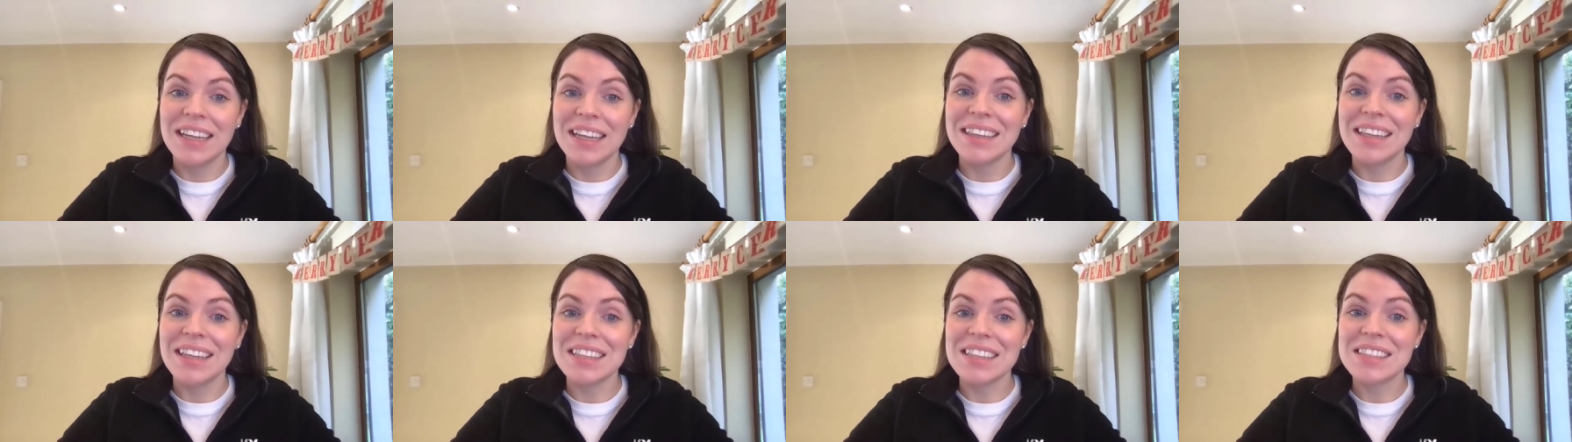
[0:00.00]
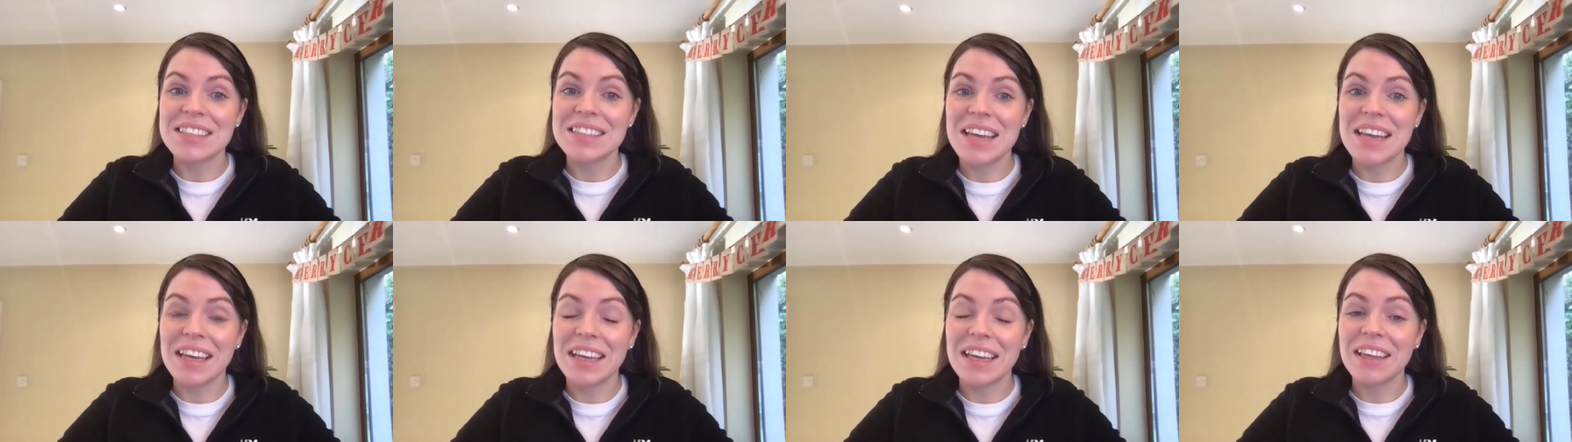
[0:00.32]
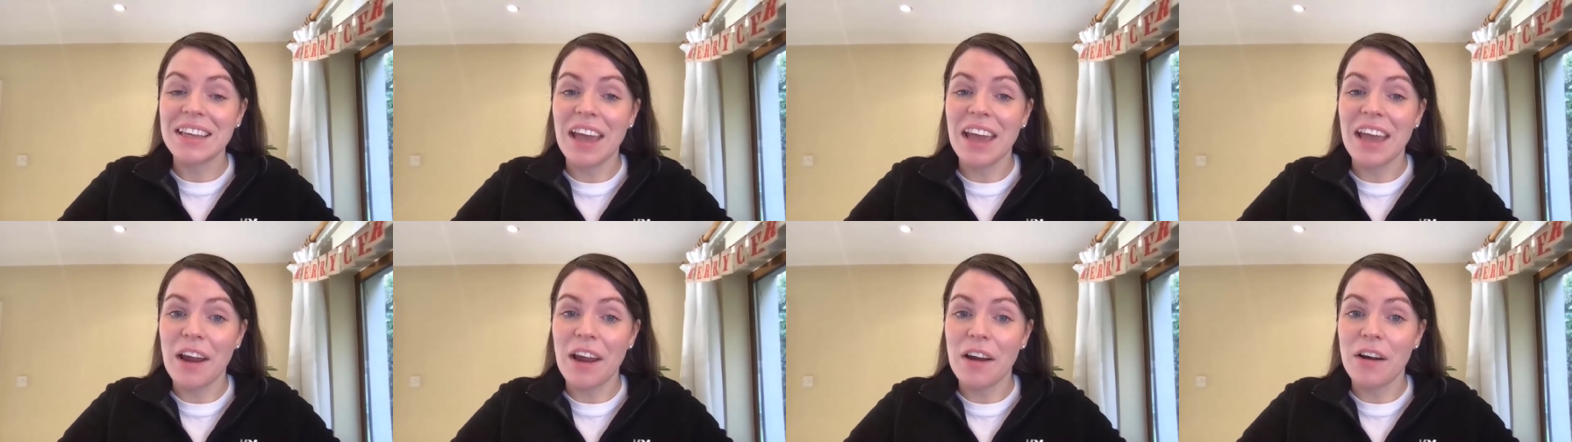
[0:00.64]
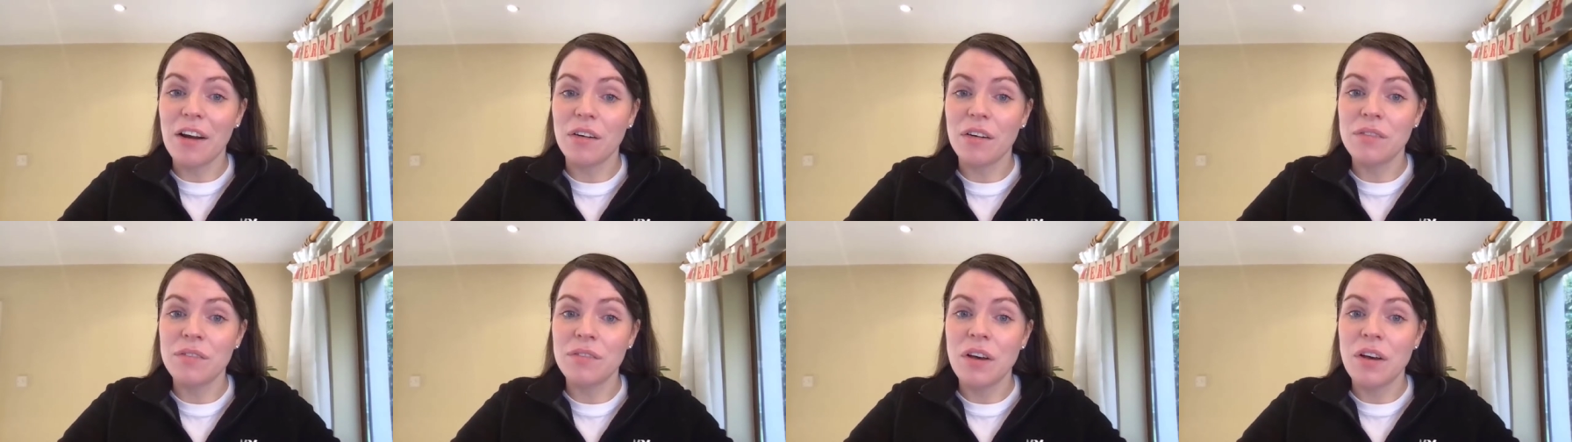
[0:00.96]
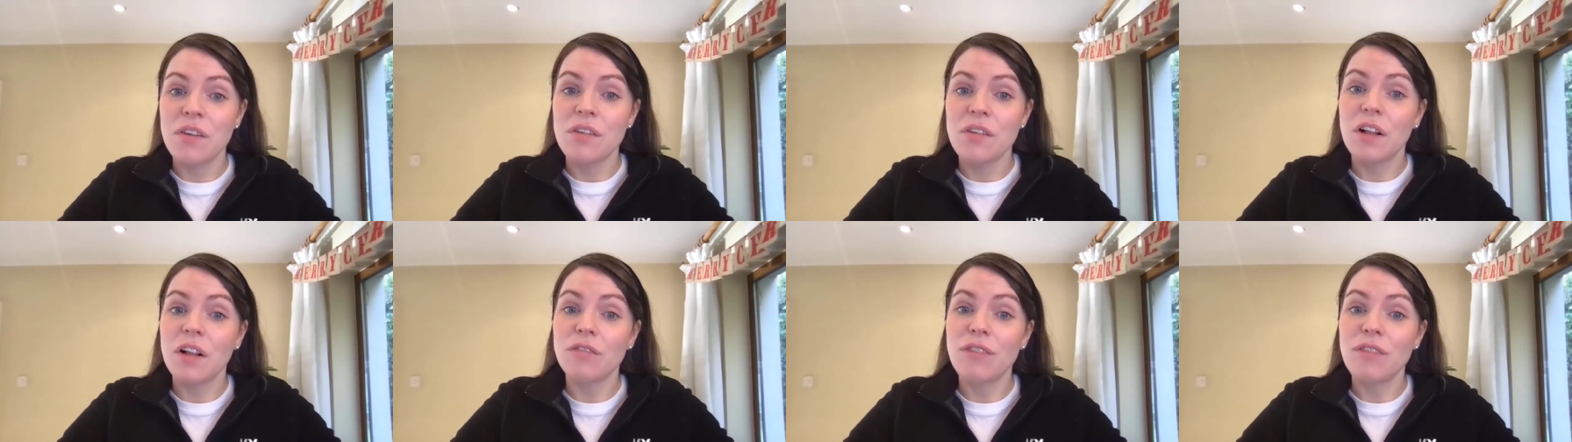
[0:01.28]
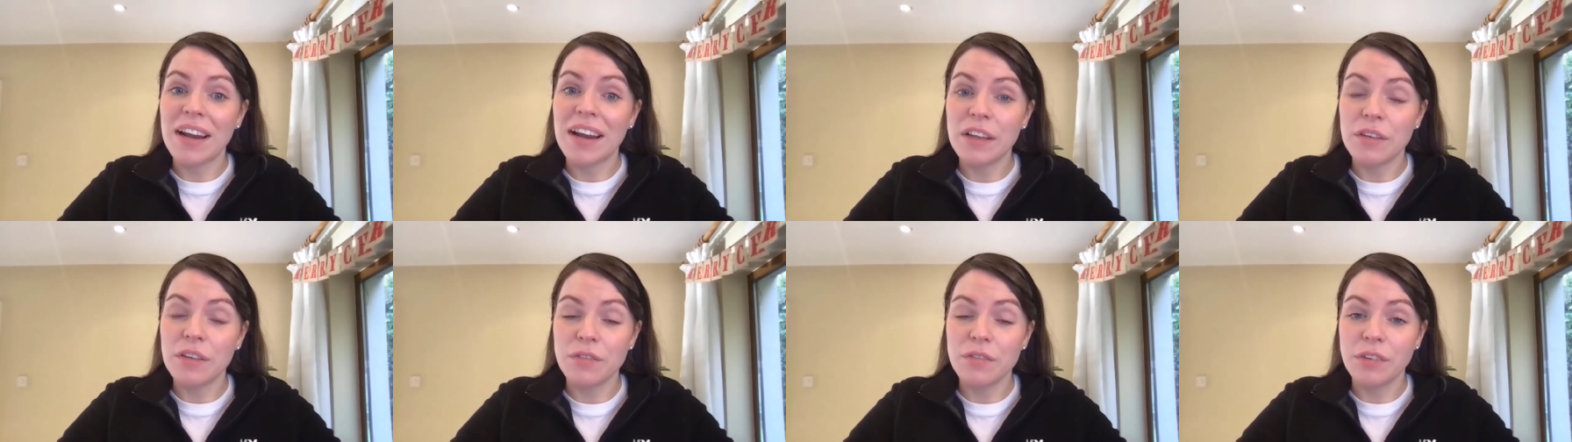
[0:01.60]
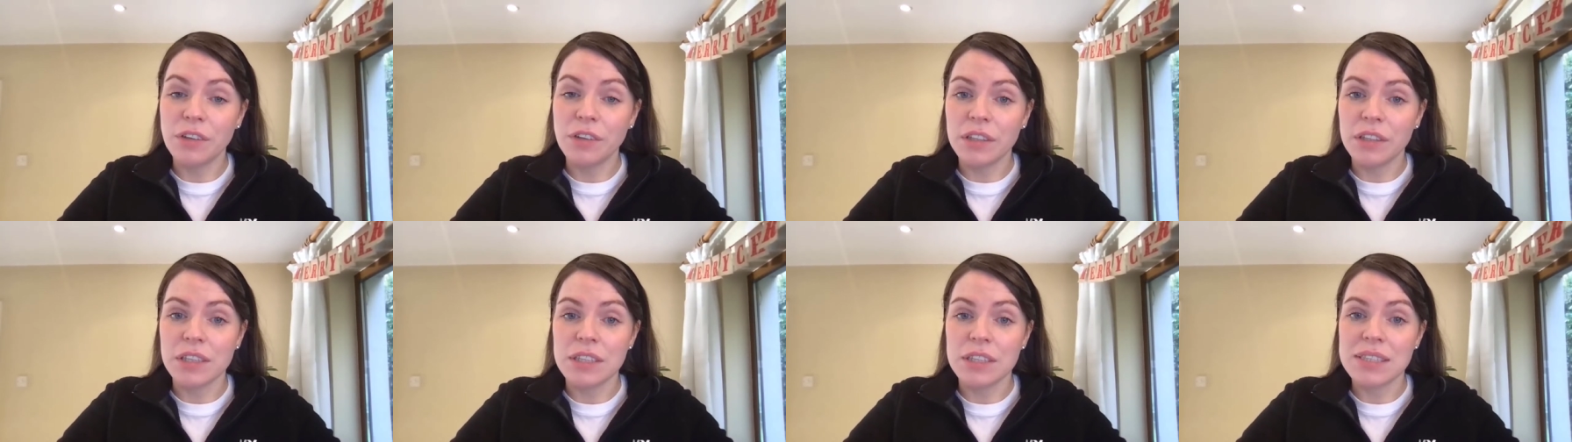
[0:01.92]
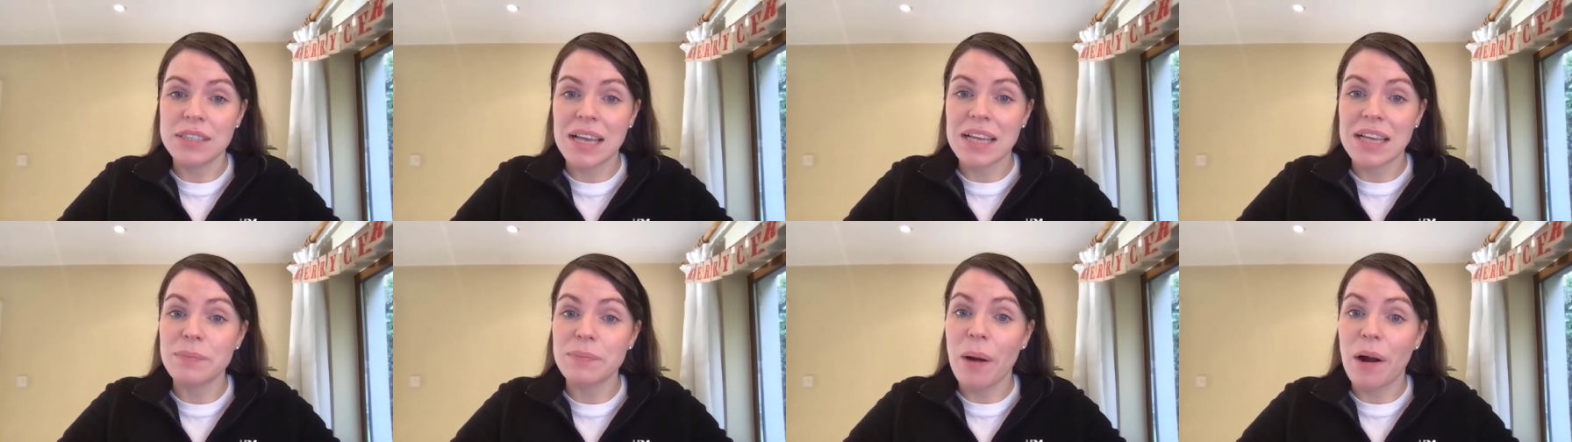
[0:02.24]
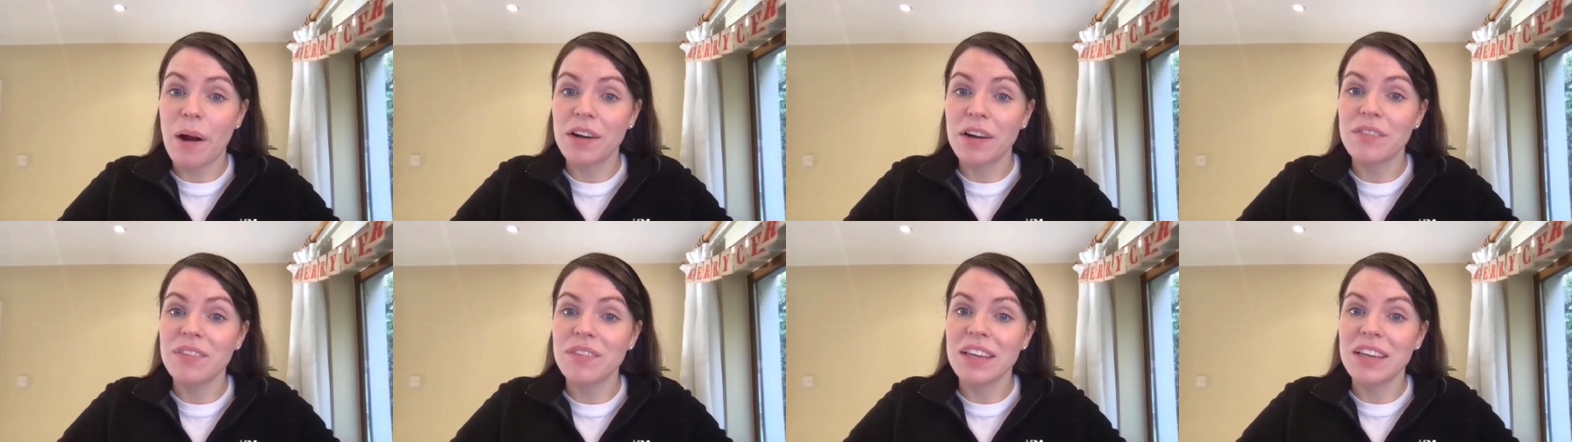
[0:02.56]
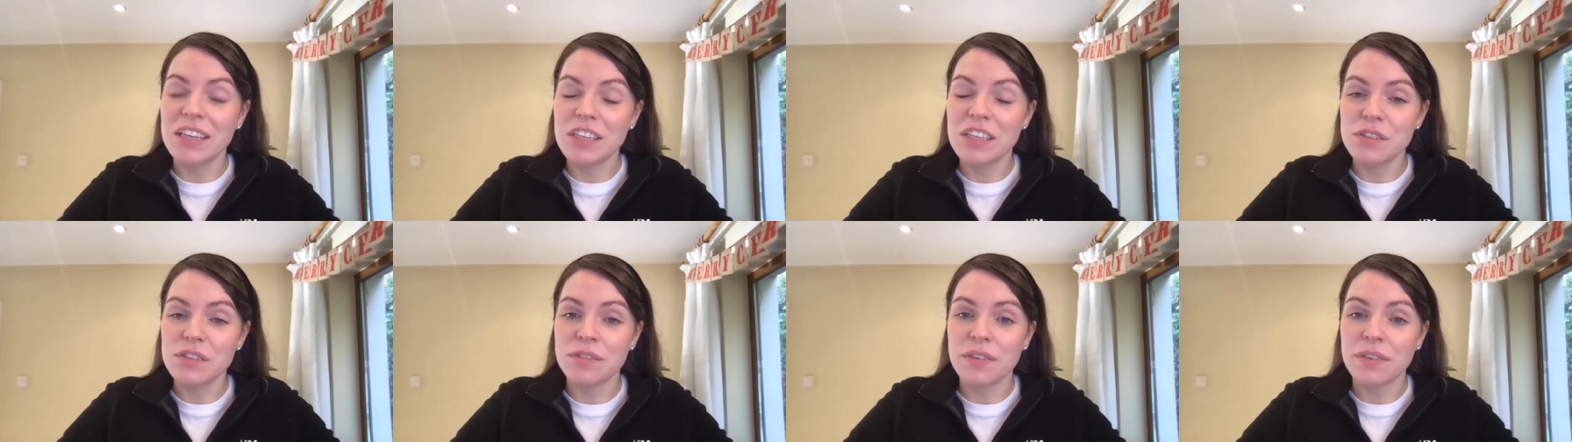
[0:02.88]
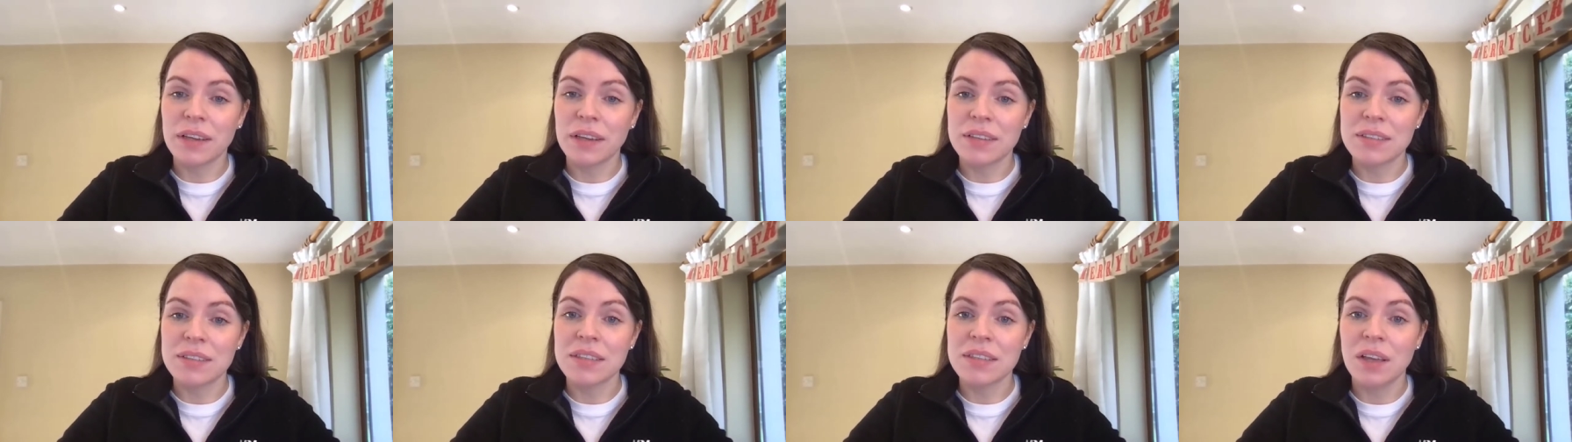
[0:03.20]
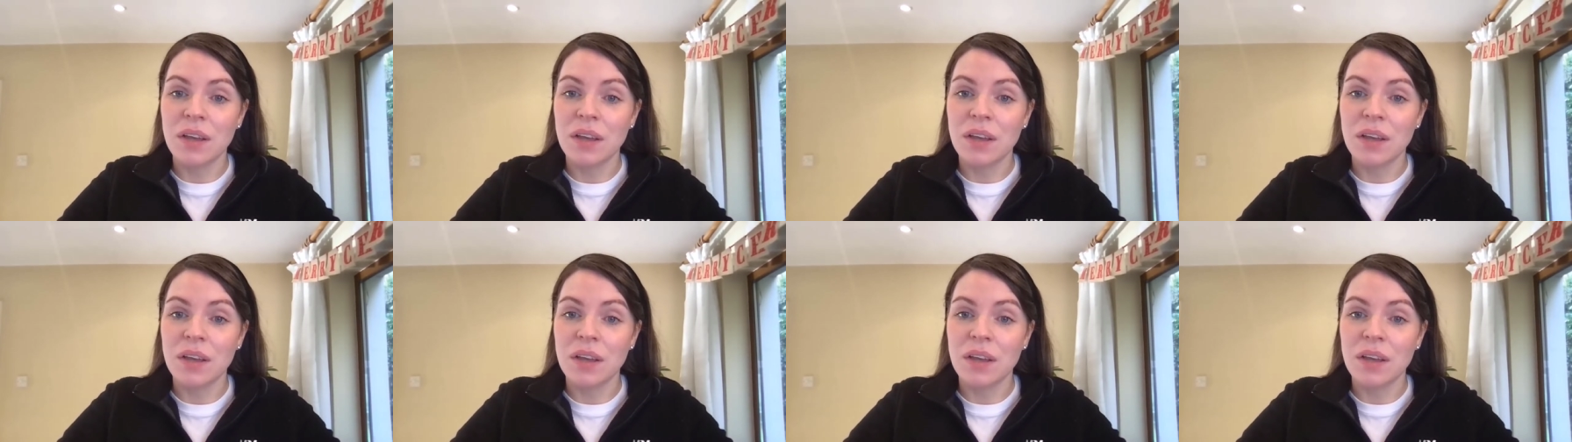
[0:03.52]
That's taken care of already for us as part of the interface,